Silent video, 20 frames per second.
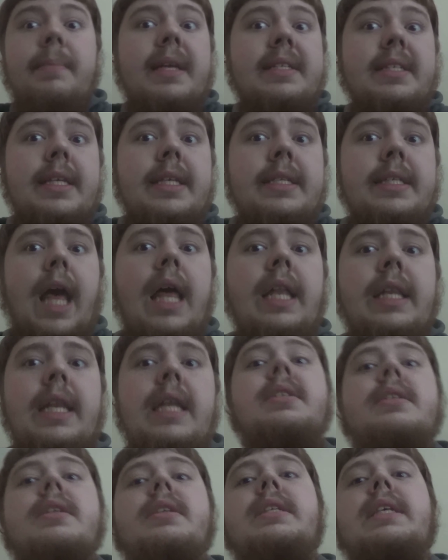as it is
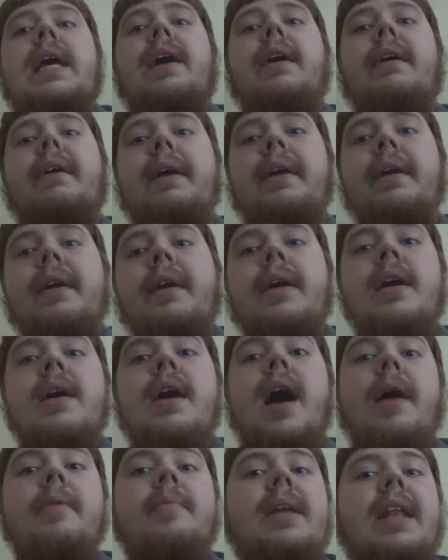unnecessary.
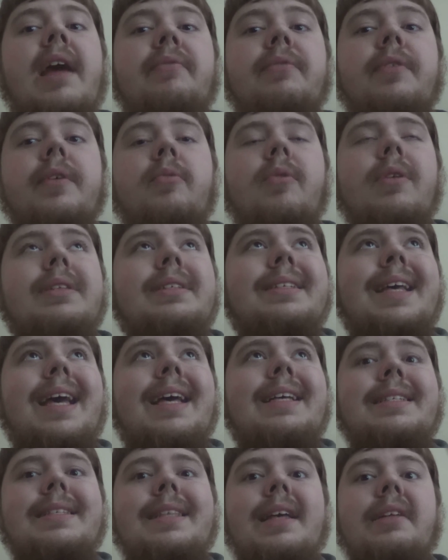I mean, everyone
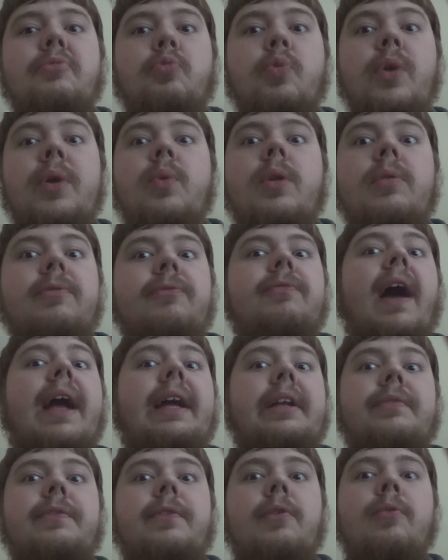says that we will
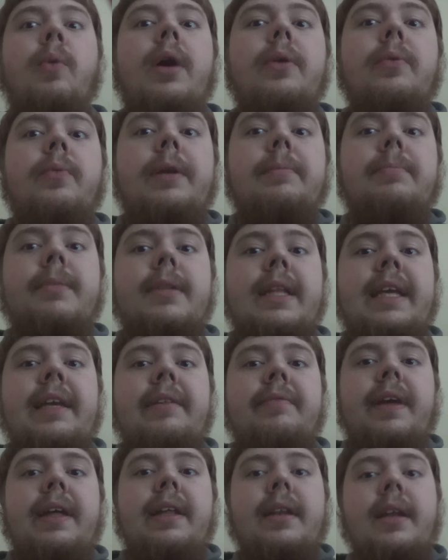fight for what we
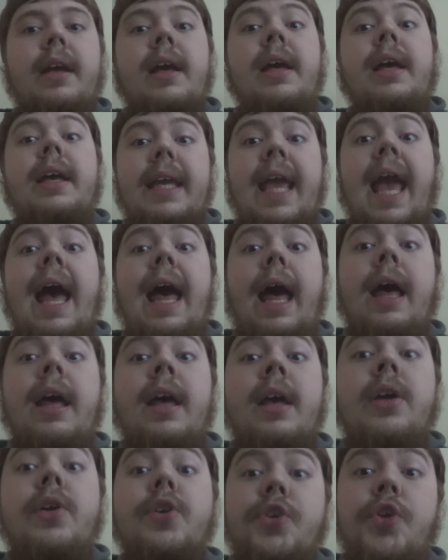believe in. Yeah,
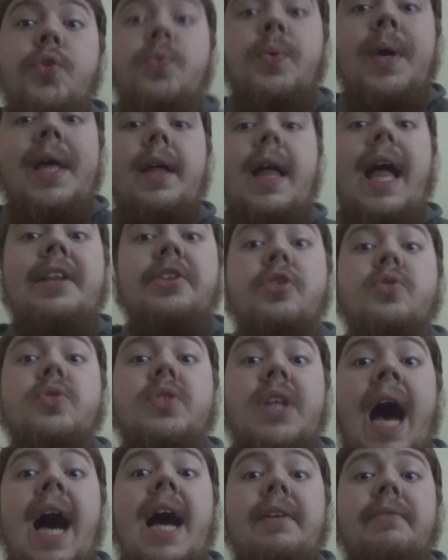You will, and you'll
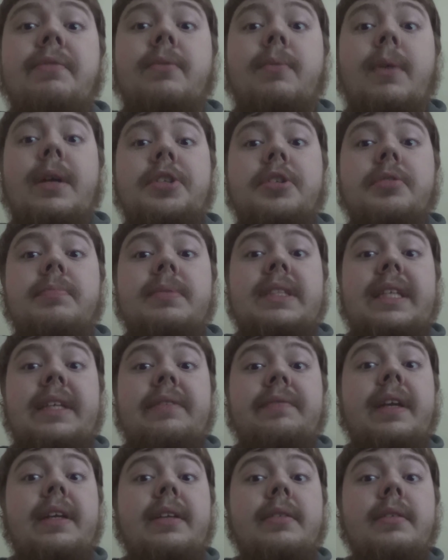die for what you
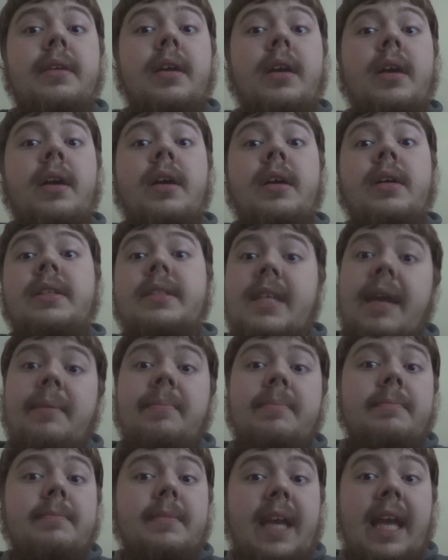believe in.
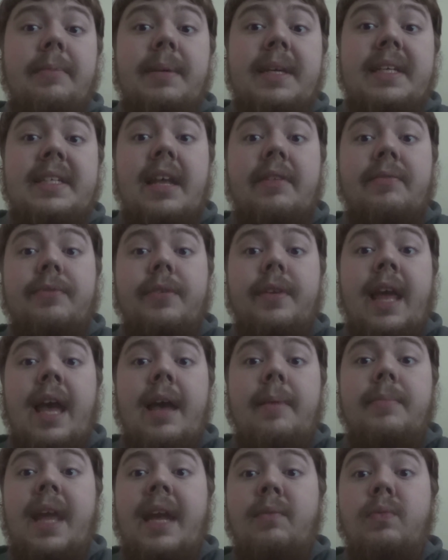Same can be said for
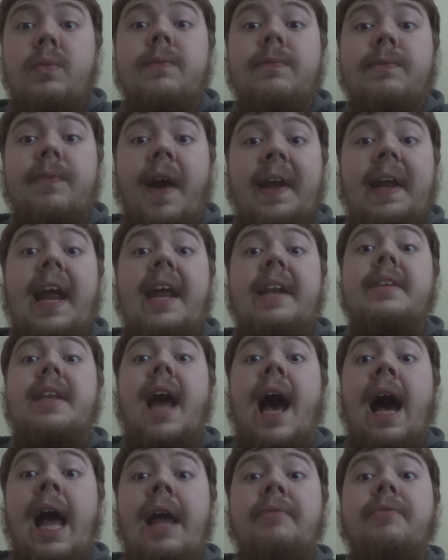them. They will fight and
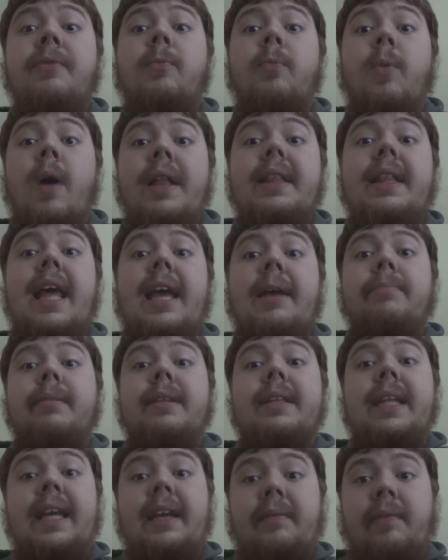die for what they
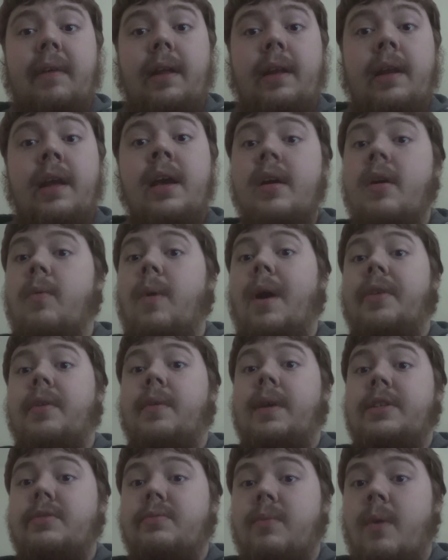believe in,
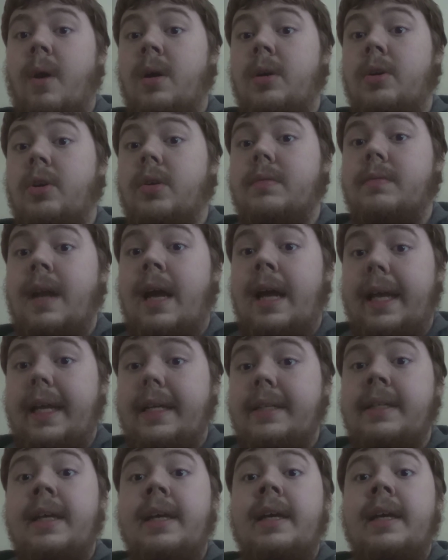whether it's wrong or right.